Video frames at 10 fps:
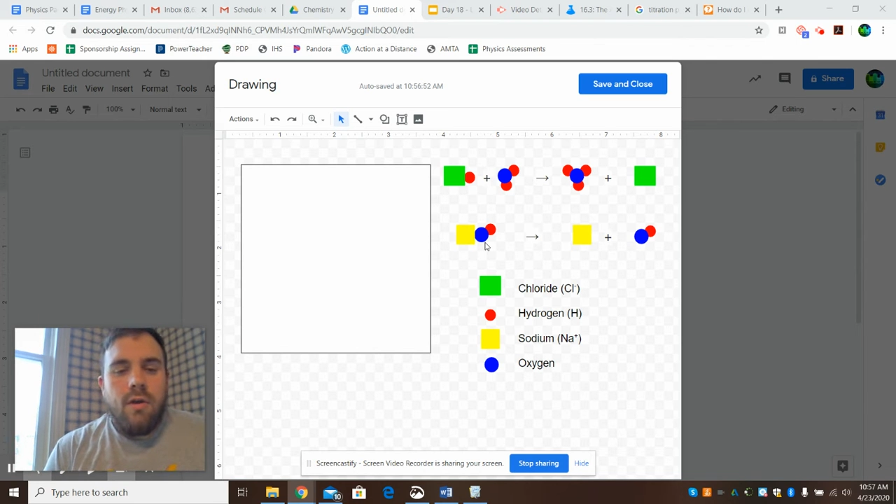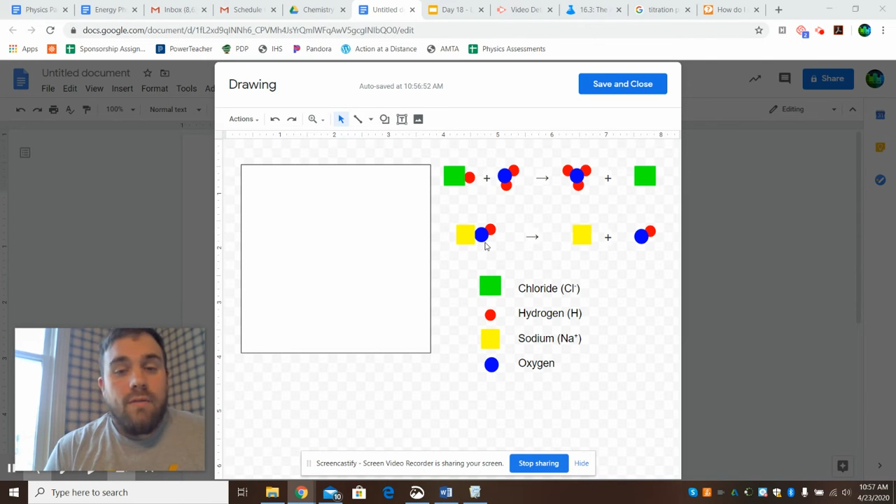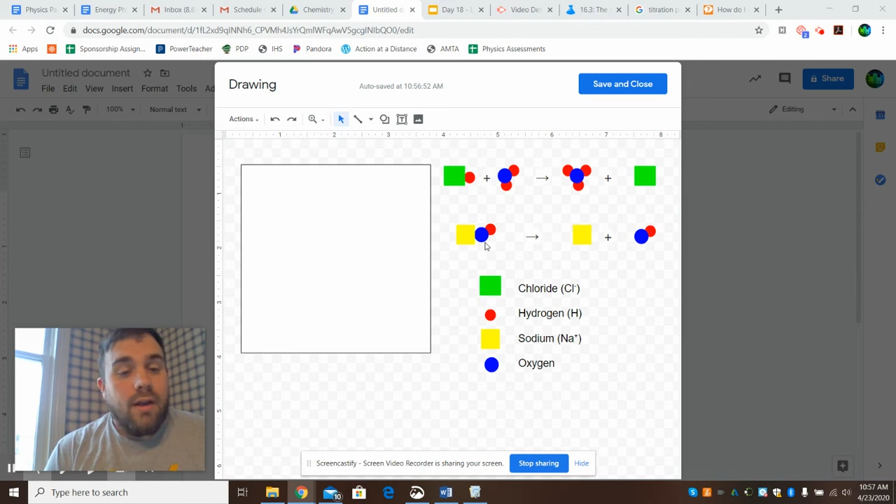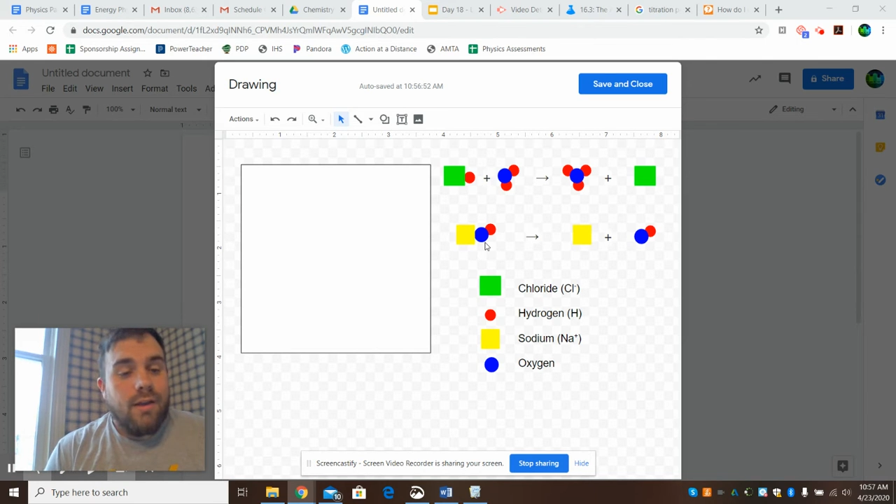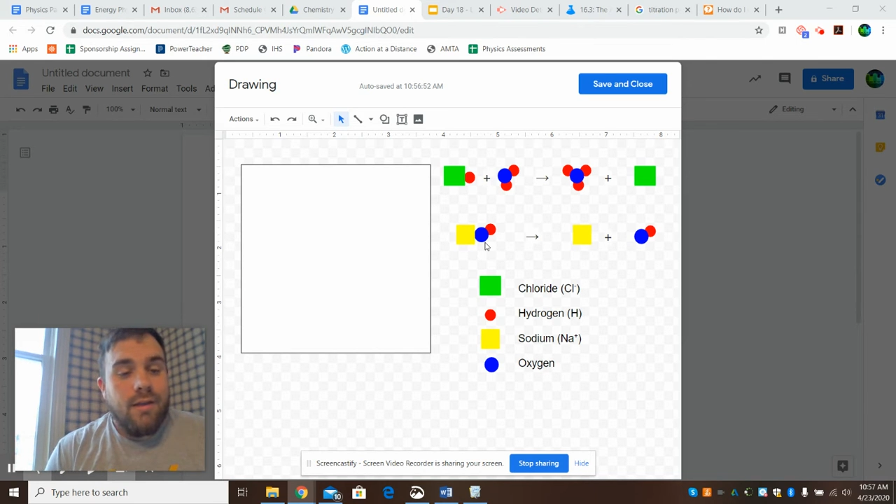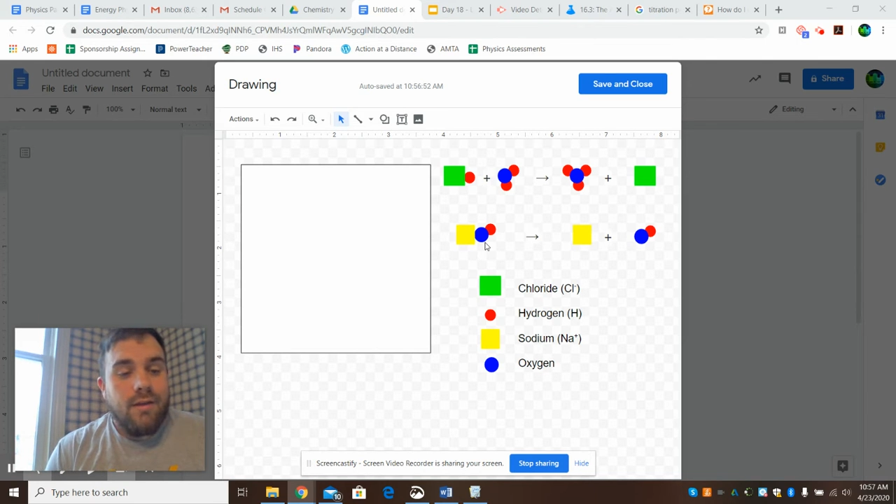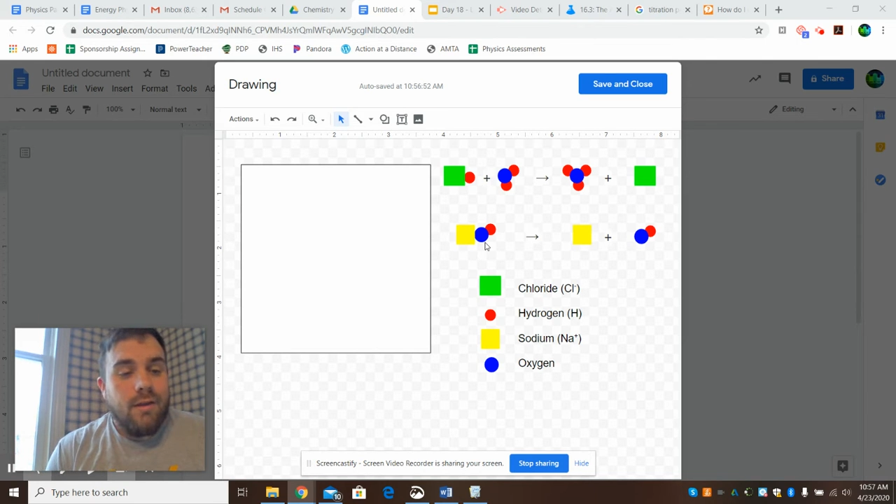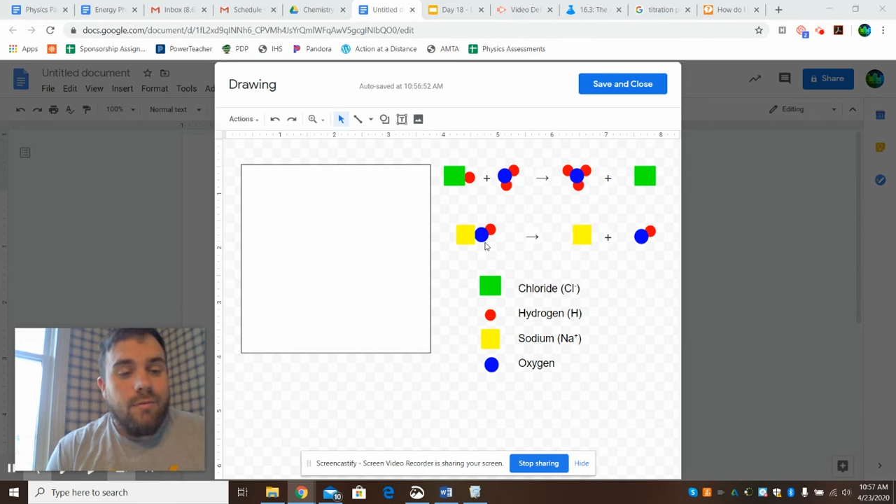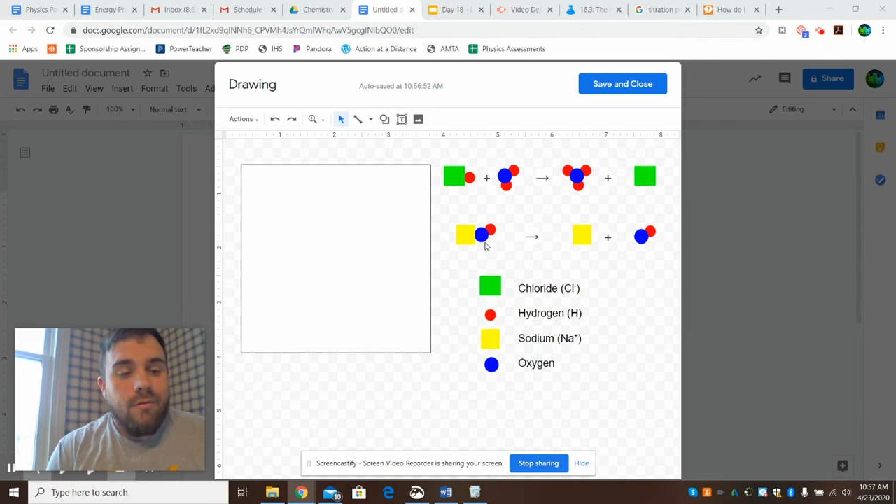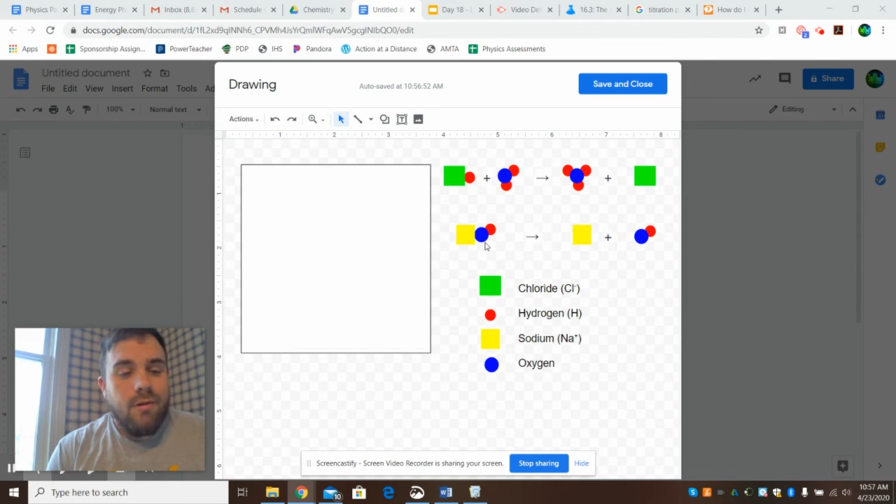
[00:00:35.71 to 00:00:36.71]
I've got a kid
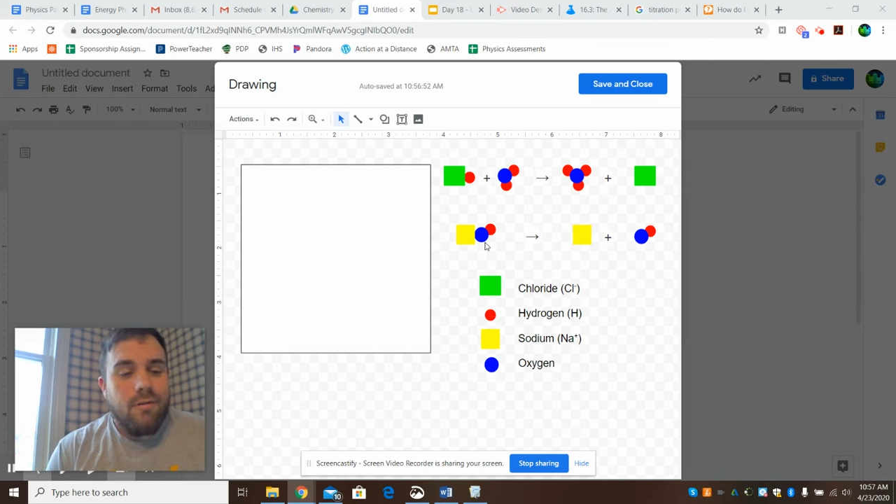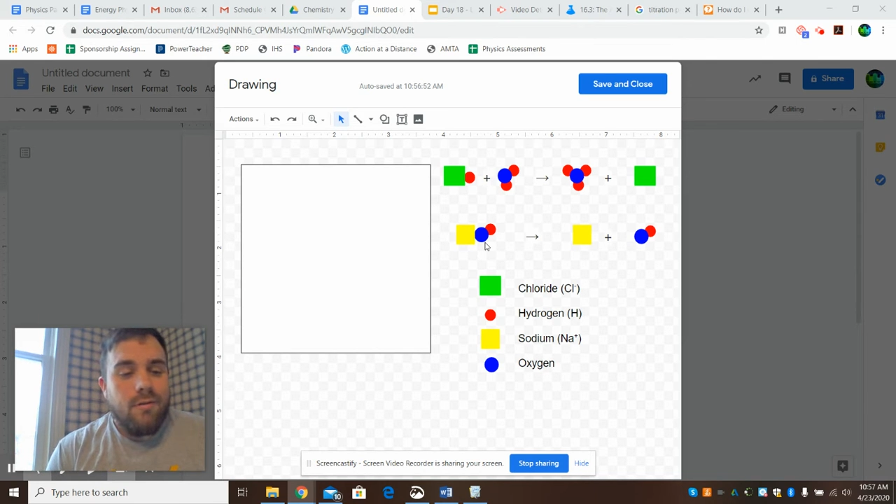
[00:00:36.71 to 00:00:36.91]
coming around,